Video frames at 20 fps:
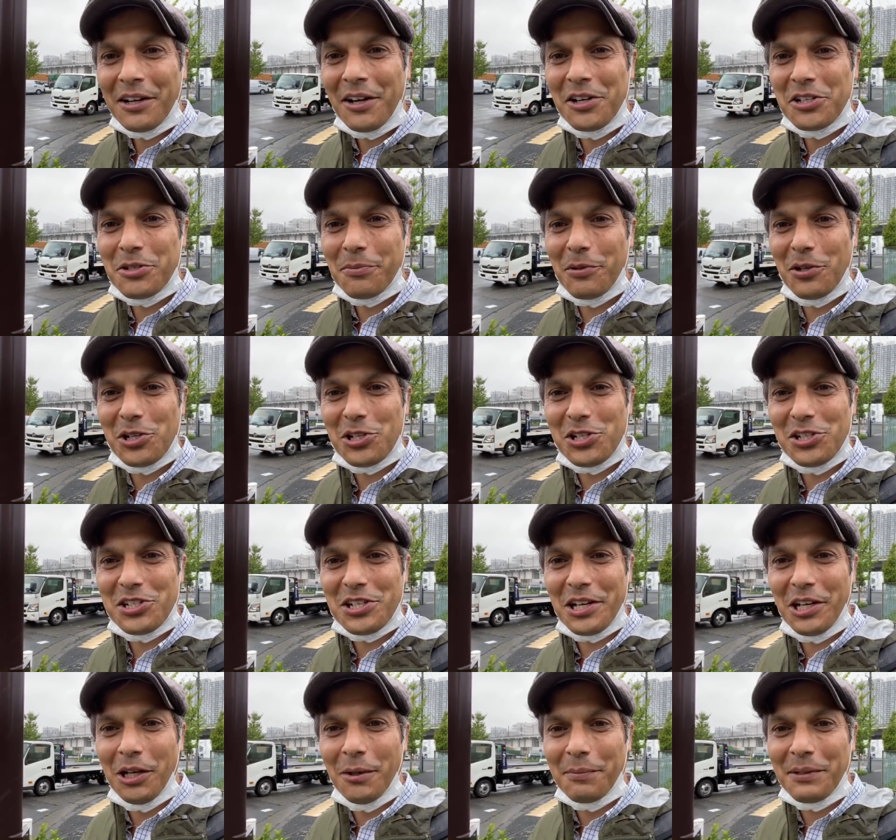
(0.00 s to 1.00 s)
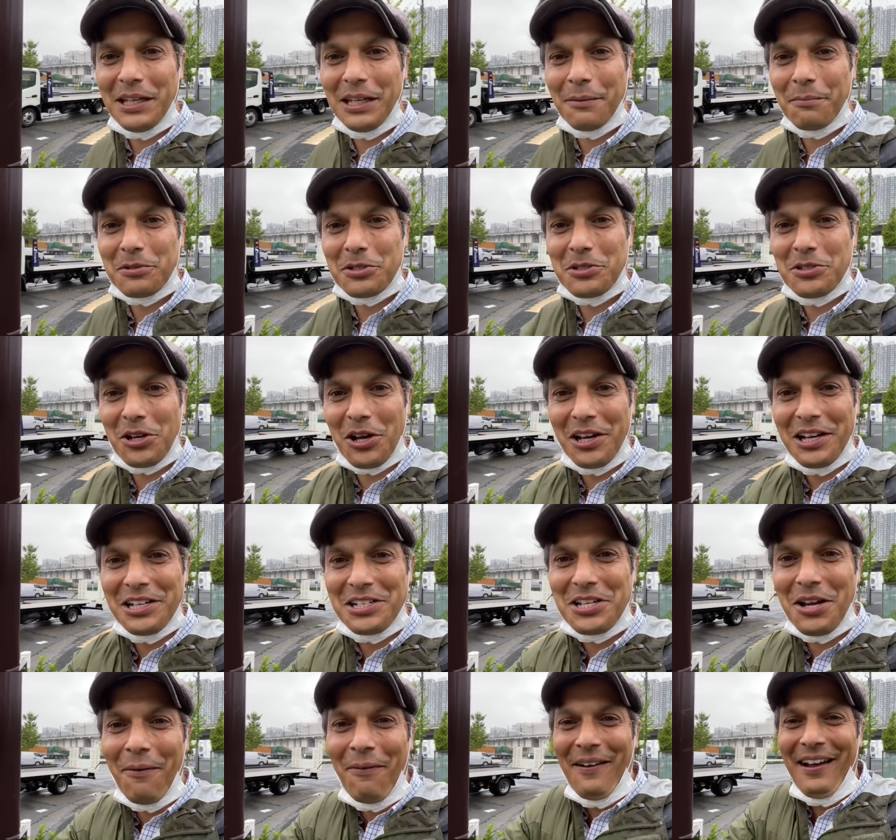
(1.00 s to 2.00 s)
contribution to help keep John in
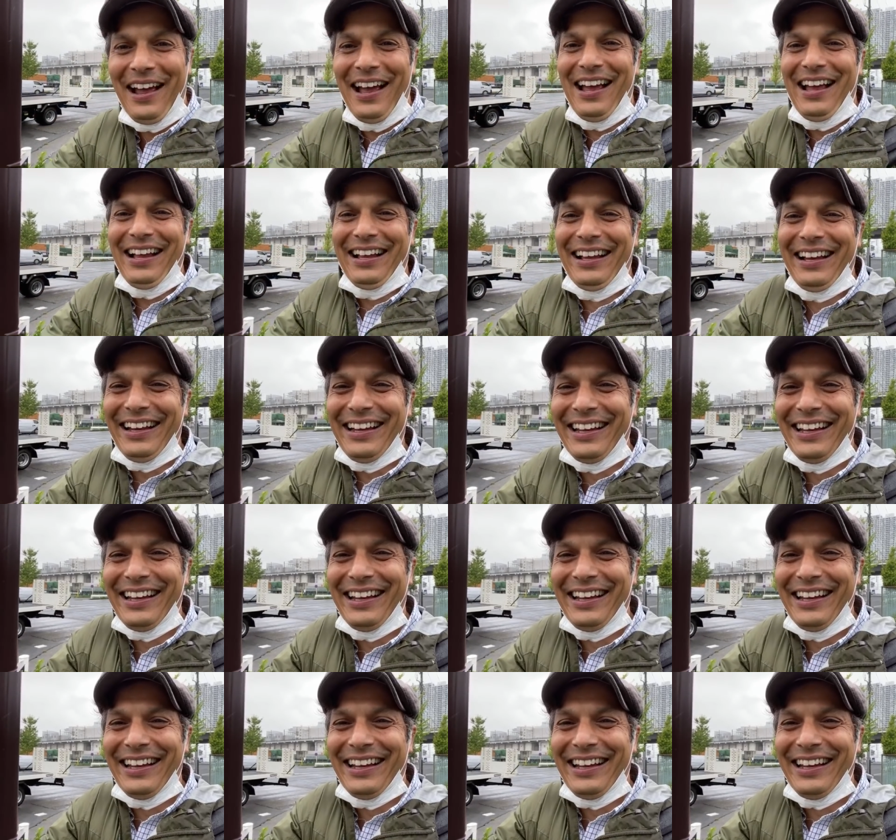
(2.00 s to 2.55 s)
Japan.